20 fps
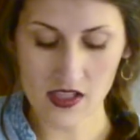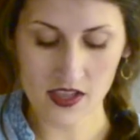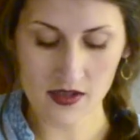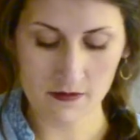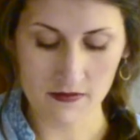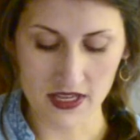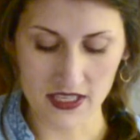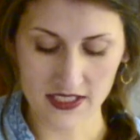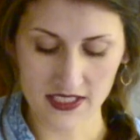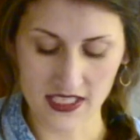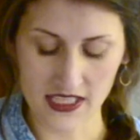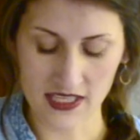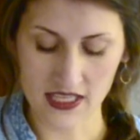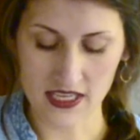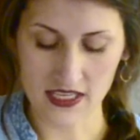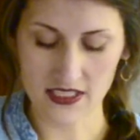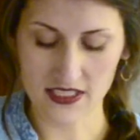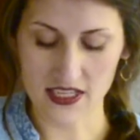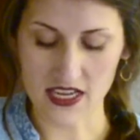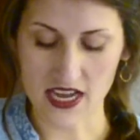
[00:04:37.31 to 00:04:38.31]
I'm mixing
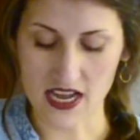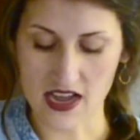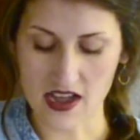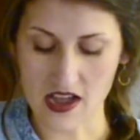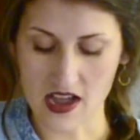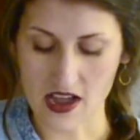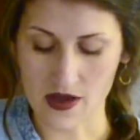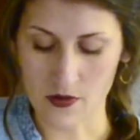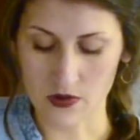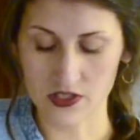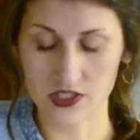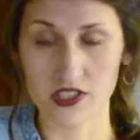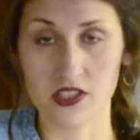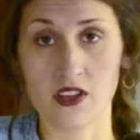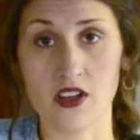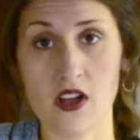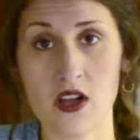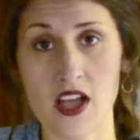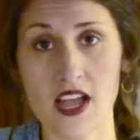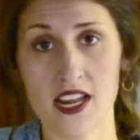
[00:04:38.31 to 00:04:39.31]
this, I want you to
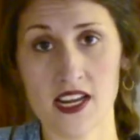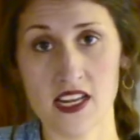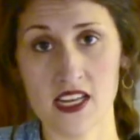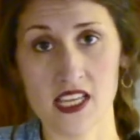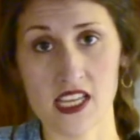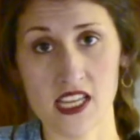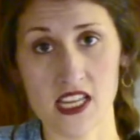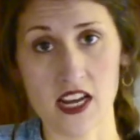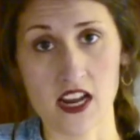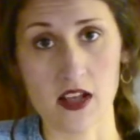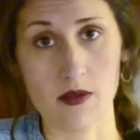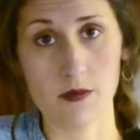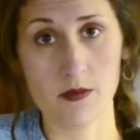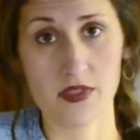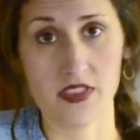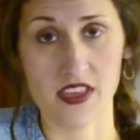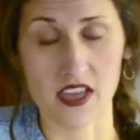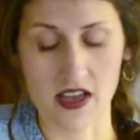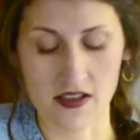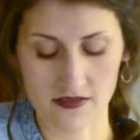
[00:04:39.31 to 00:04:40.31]
go ahead and heat up
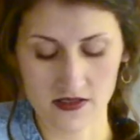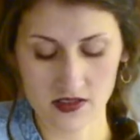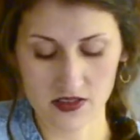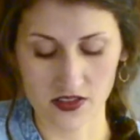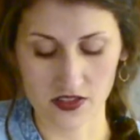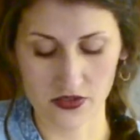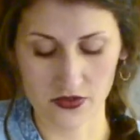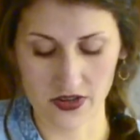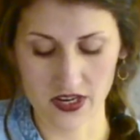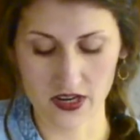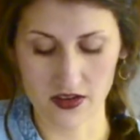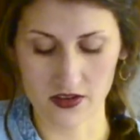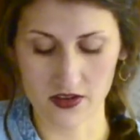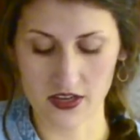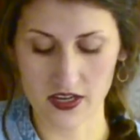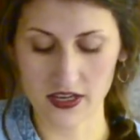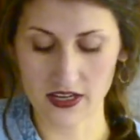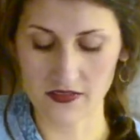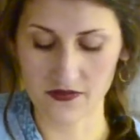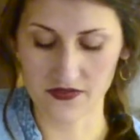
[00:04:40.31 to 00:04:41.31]
the oven to
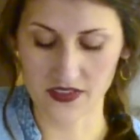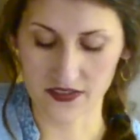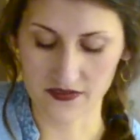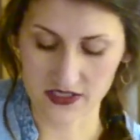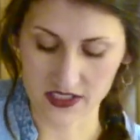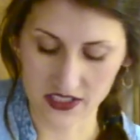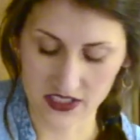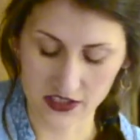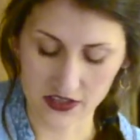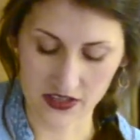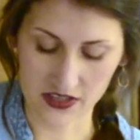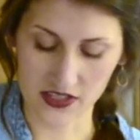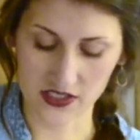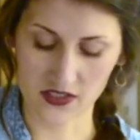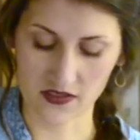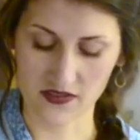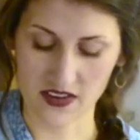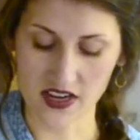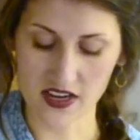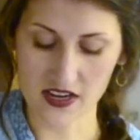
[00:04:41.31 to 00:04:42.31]
350 degrees
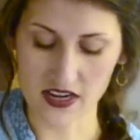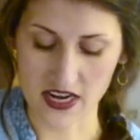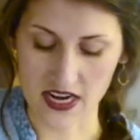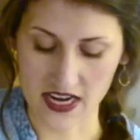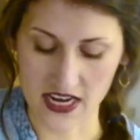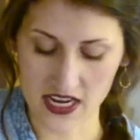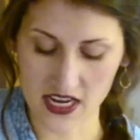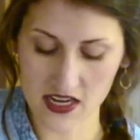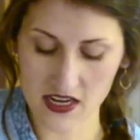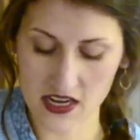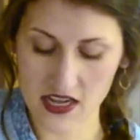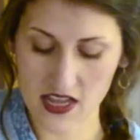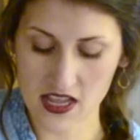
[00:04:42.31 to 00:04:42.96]
Fahrenheit,